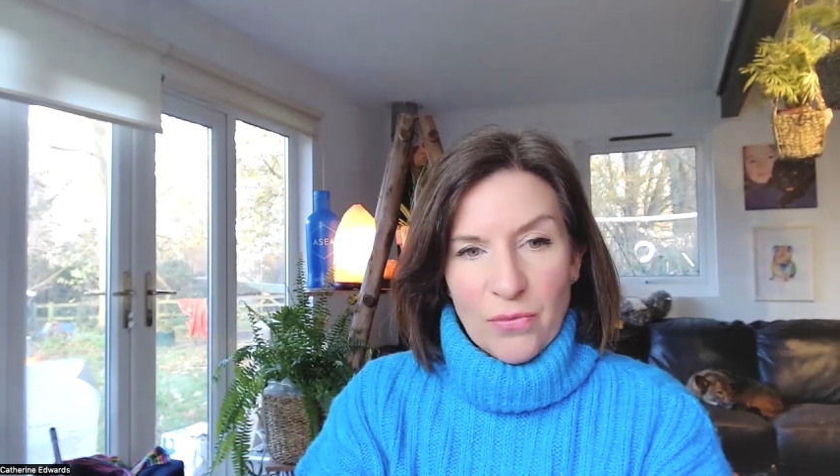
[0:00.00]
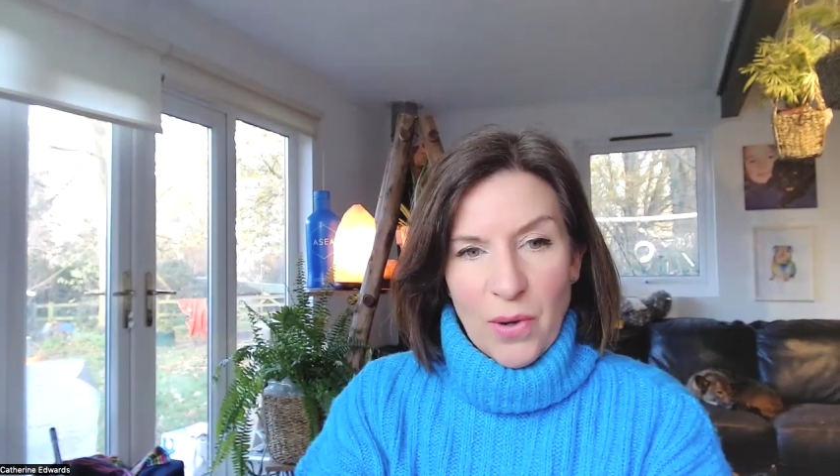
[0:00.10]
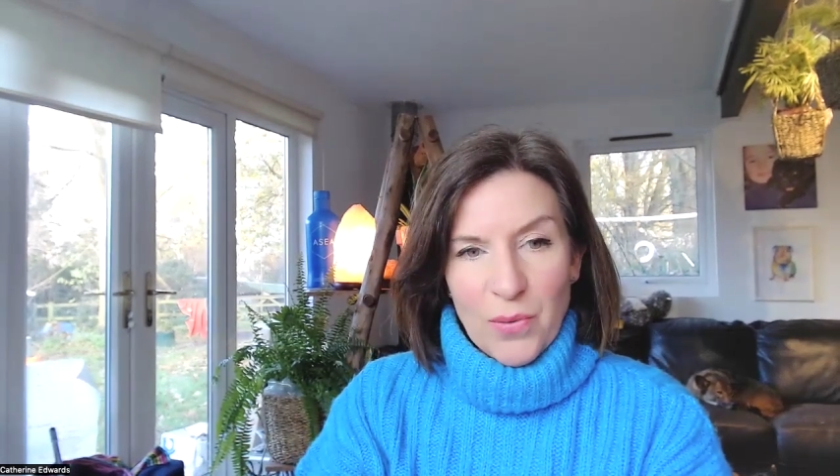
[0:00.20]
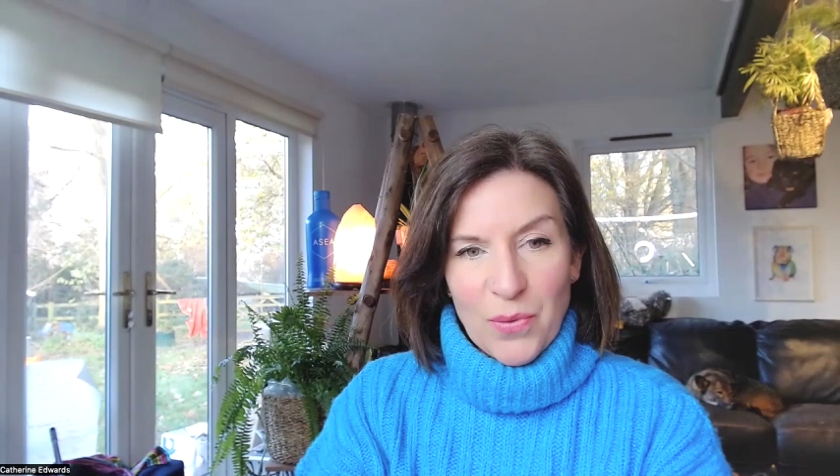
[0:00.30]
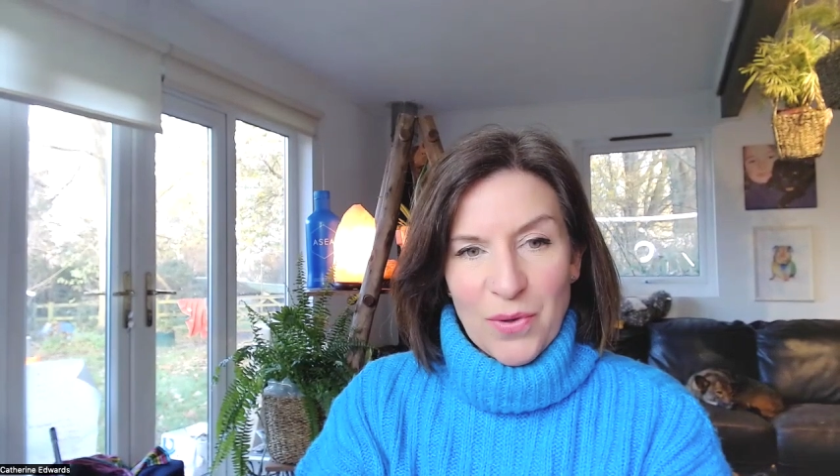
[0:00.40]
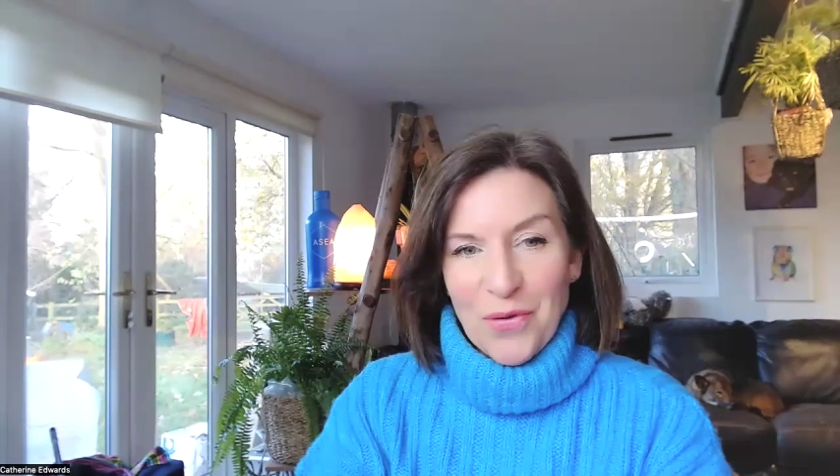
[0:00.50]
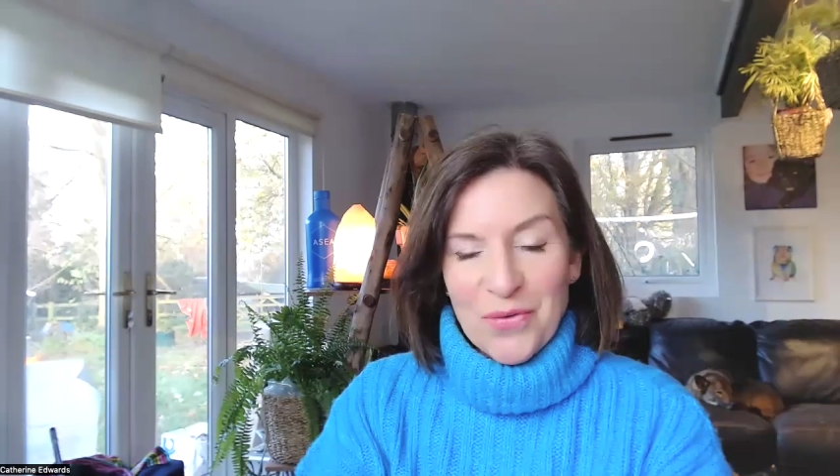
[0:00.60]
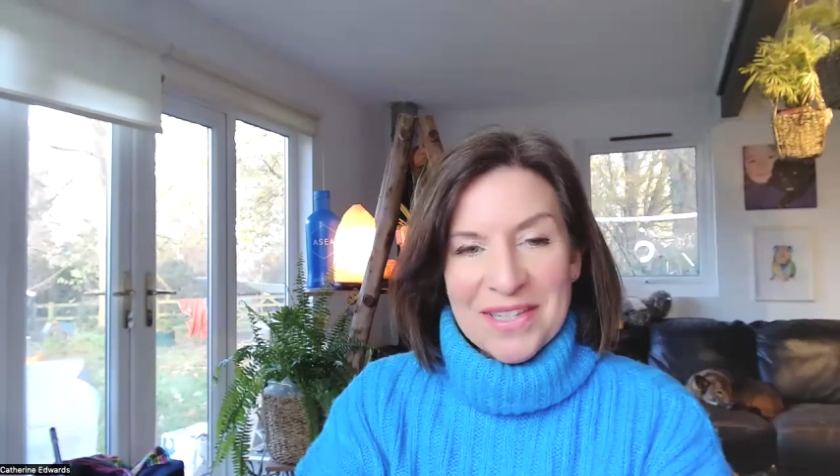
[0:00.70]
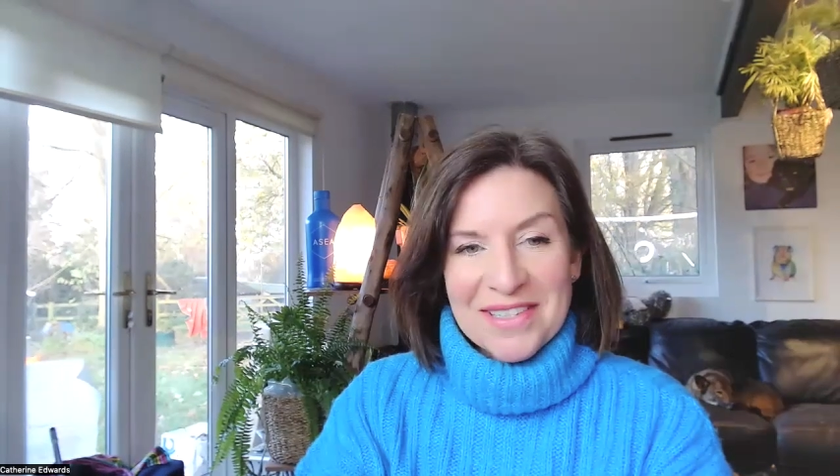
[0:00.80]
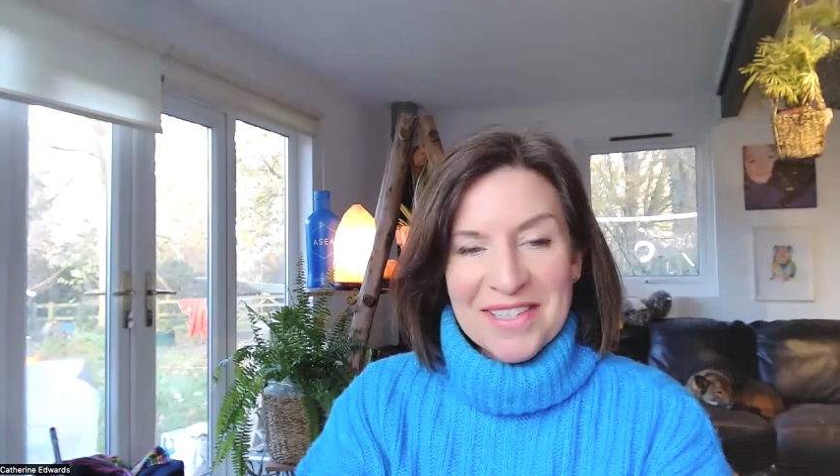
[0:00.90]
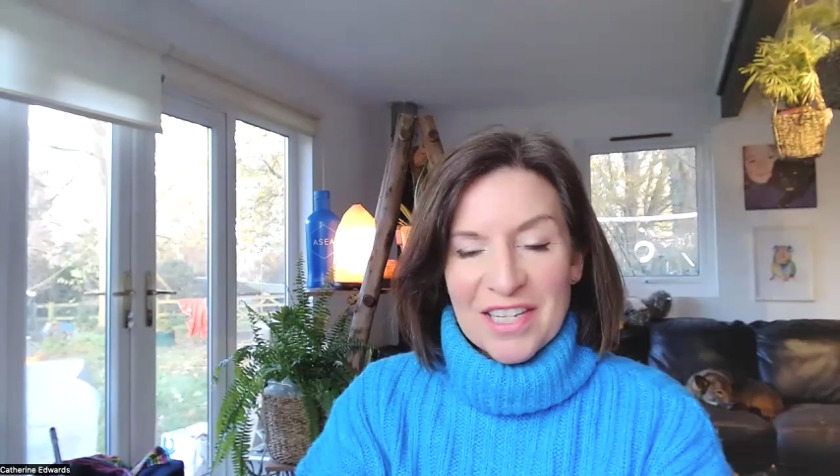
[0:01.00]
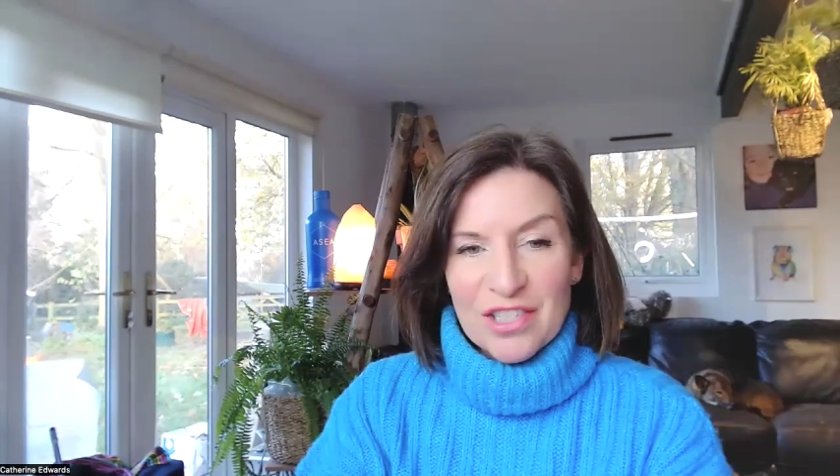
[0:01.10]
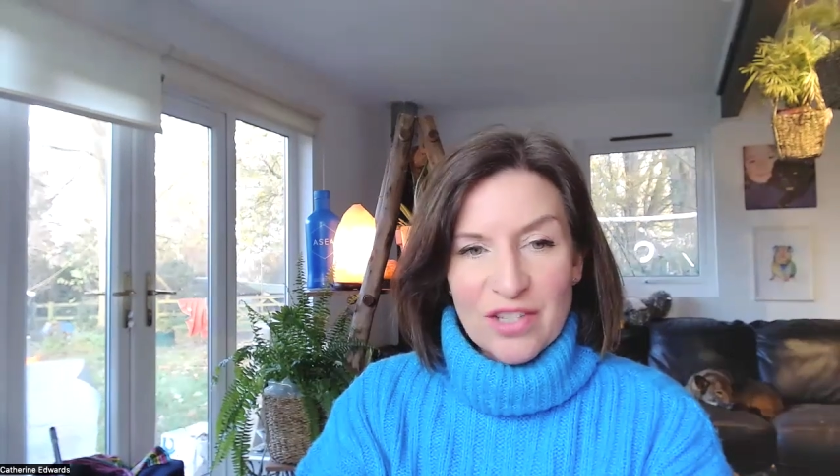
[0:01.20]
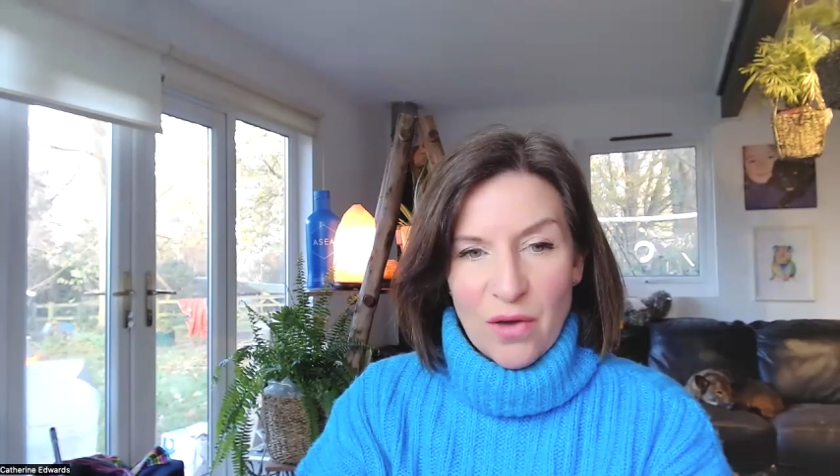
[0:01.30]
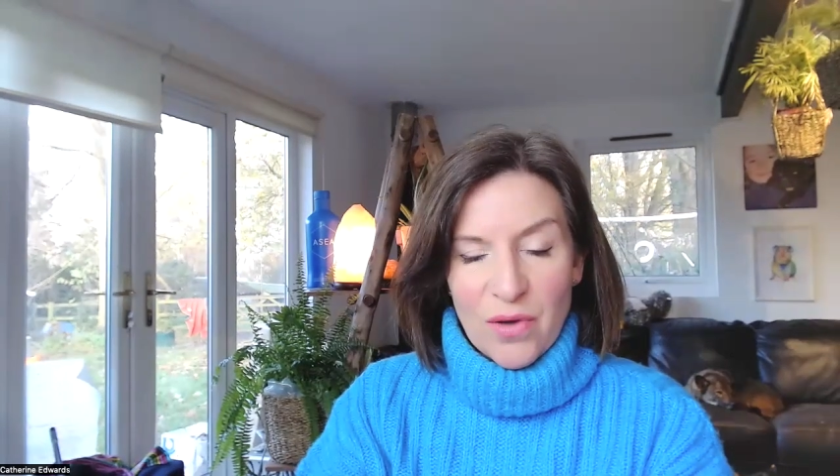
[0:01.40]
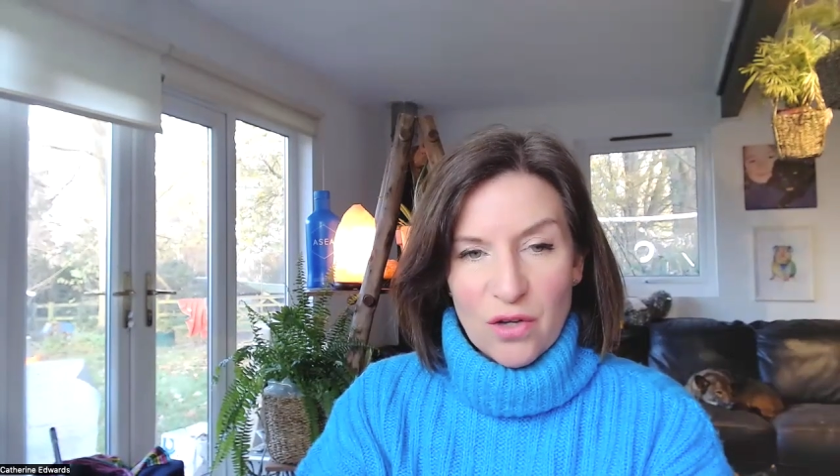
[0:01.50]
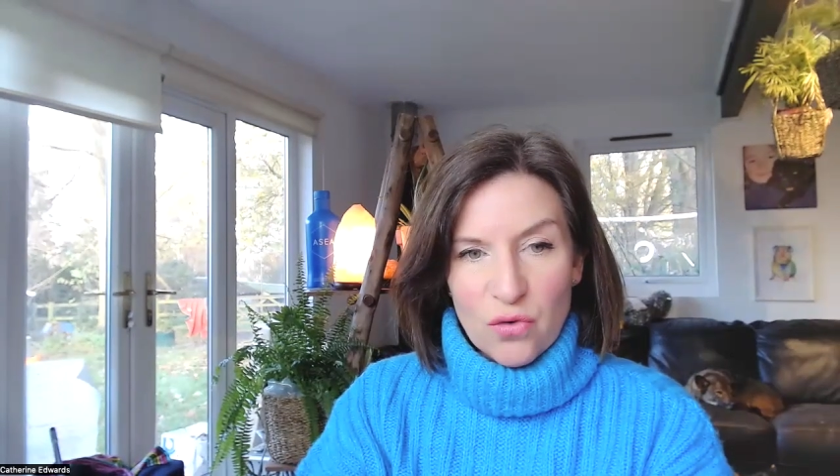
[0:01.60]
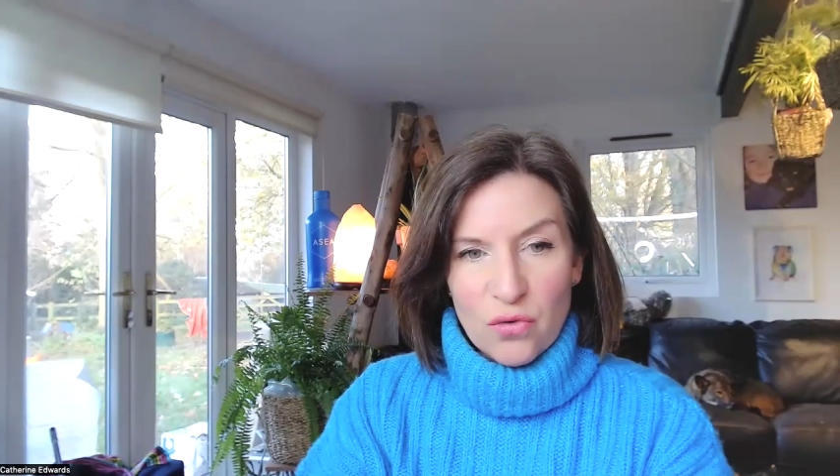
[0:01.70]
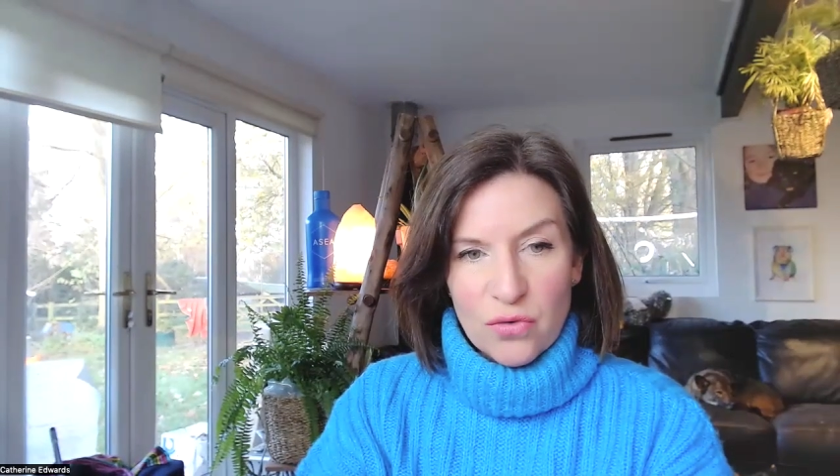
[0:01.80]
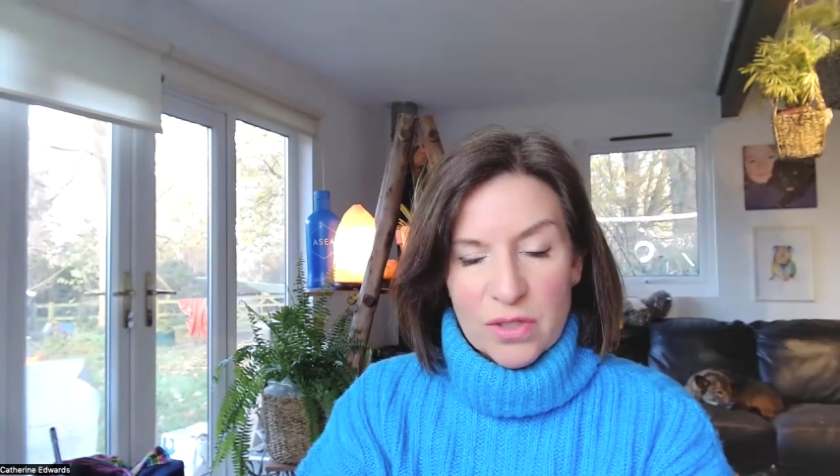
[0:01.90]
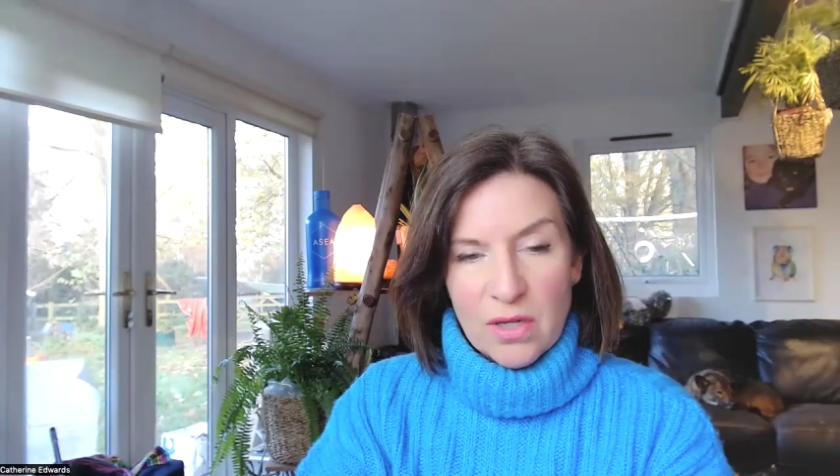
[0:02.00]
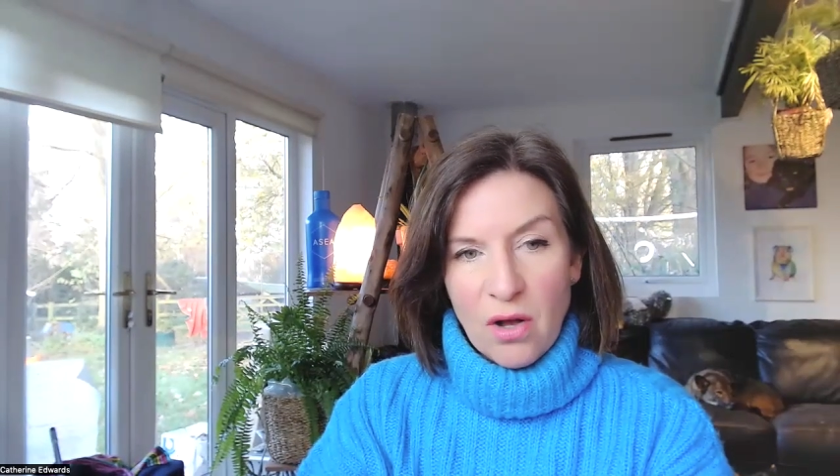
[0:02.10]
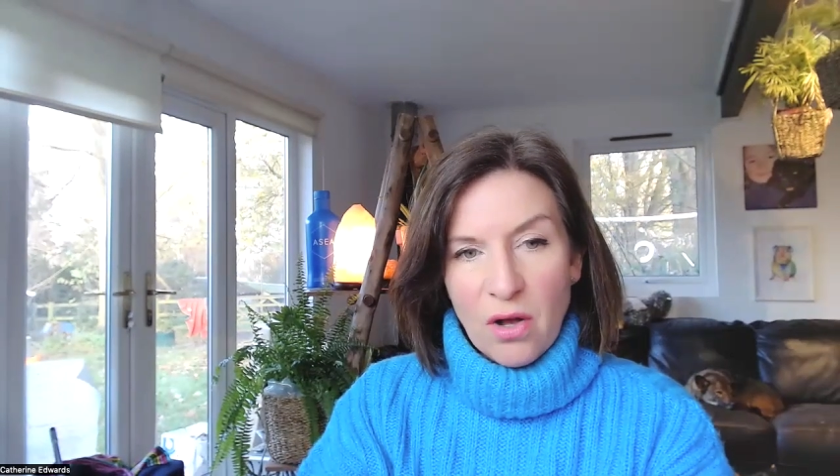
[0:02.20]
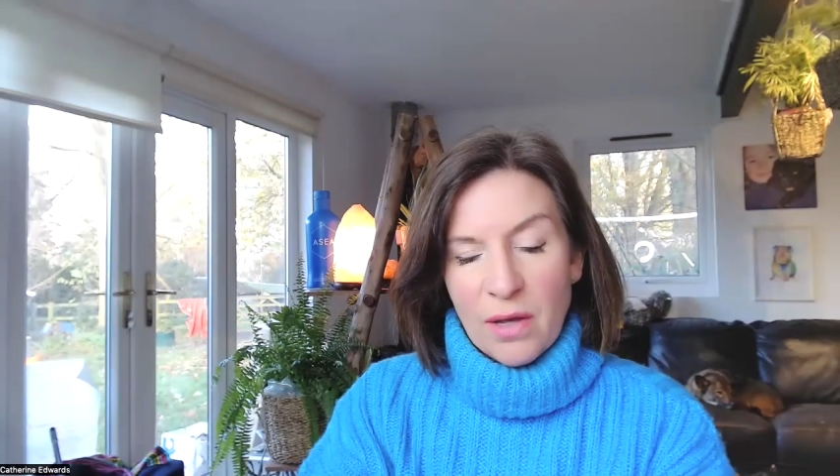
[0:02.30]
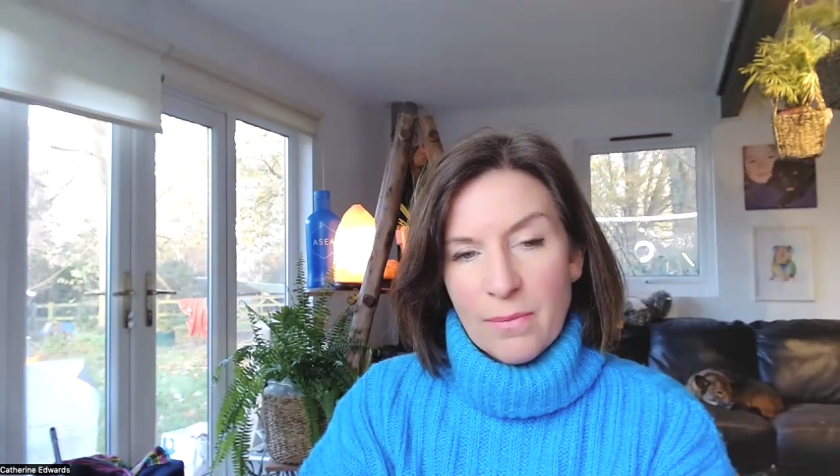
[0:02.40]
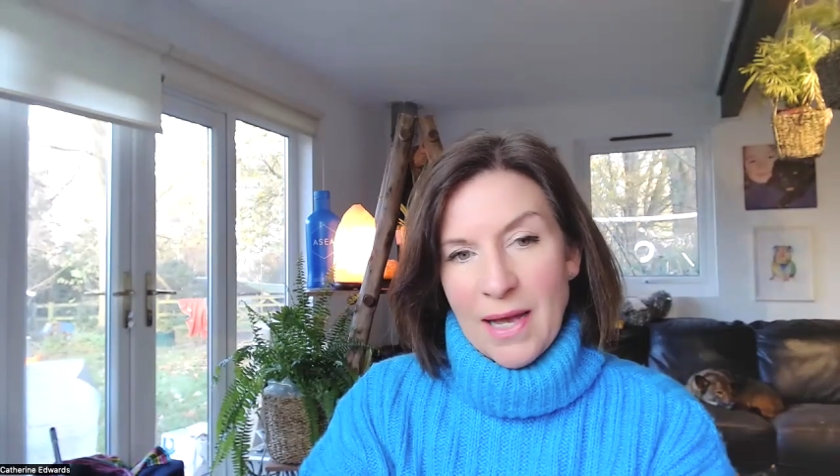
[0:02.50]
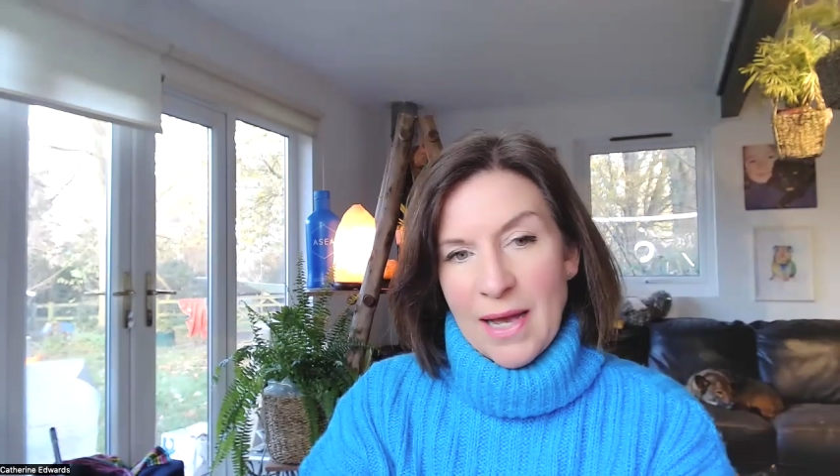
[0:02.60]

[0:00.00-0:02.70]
where we've got these things going on all the time.